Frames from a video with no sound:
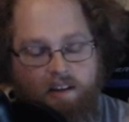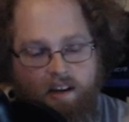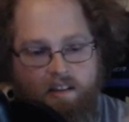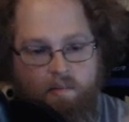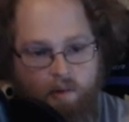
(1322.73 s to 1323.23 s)

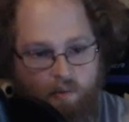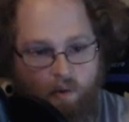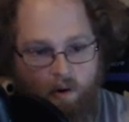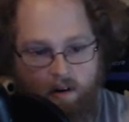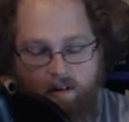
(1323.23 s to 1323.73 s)
in the bid
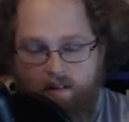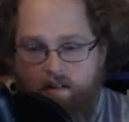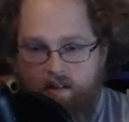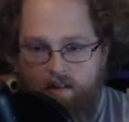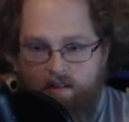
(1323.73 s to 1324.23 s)
war,
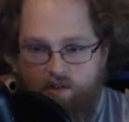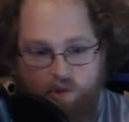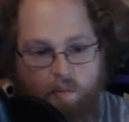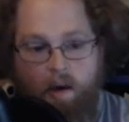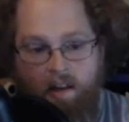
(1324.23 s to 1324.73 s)
to
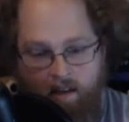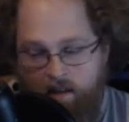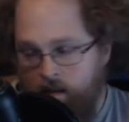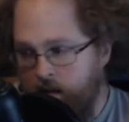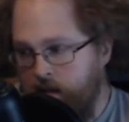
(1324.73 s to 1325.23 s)
the penny.
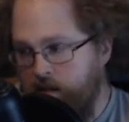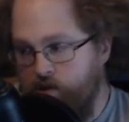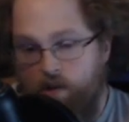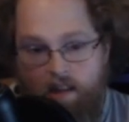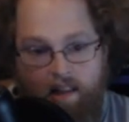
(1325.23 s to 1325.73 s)

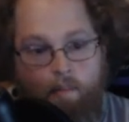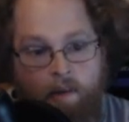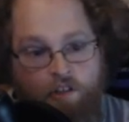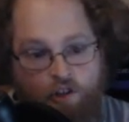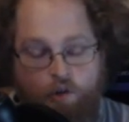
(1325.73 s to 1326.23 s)
So they let
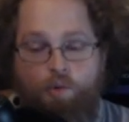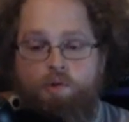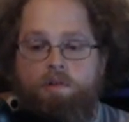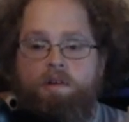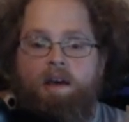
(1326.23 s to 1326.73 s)
me
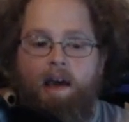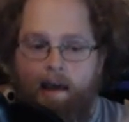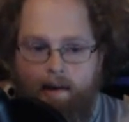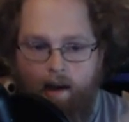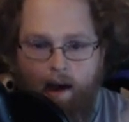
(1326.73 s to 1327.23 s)
choose,
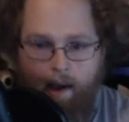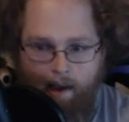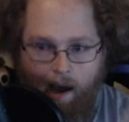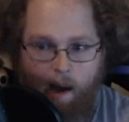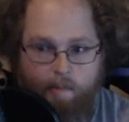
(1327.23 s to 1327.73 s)
and I
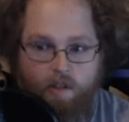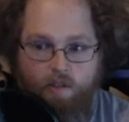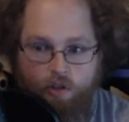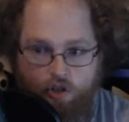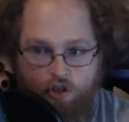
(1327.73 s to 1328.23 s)
opted
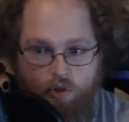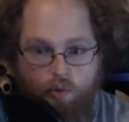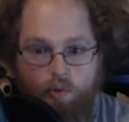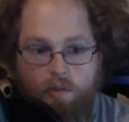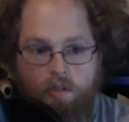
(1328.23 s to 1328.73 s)
to
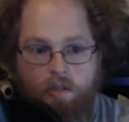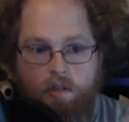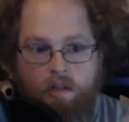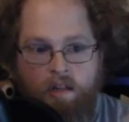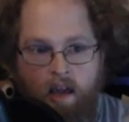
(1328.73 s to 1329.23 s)
choose
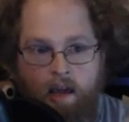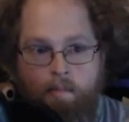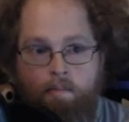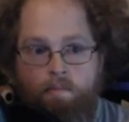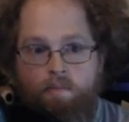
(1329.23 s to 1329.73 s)
the
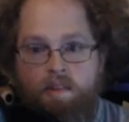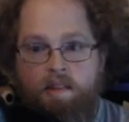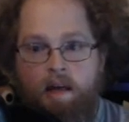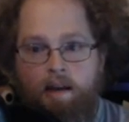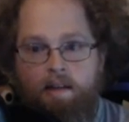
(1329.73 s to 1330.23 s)
name
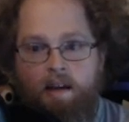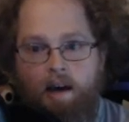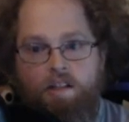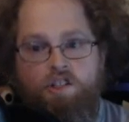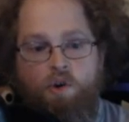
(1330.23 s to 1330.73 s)
that
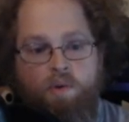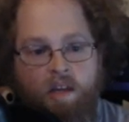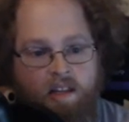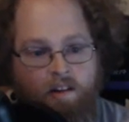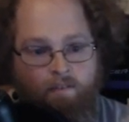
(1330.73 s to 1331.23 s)
got
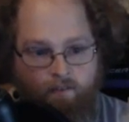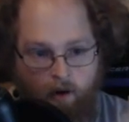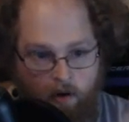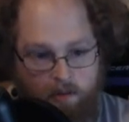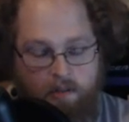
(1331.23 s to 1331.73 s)
donated
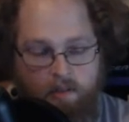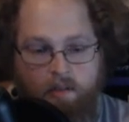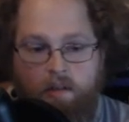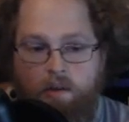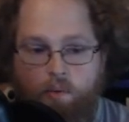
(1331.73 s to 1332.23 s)
first,
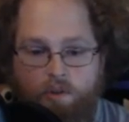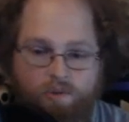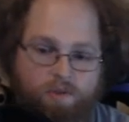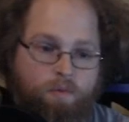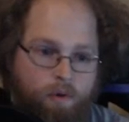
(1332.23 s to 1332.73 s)
which
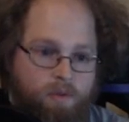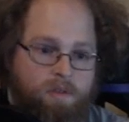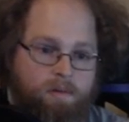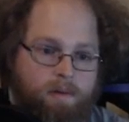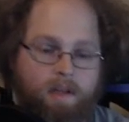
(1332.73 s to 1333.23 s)
was Bruce.
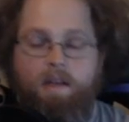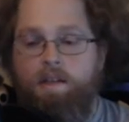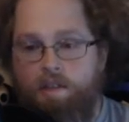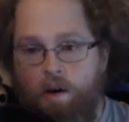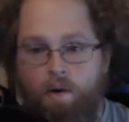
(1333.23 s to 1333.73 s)

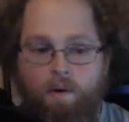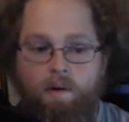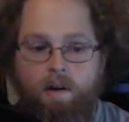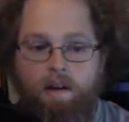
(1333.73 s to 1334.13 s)
So,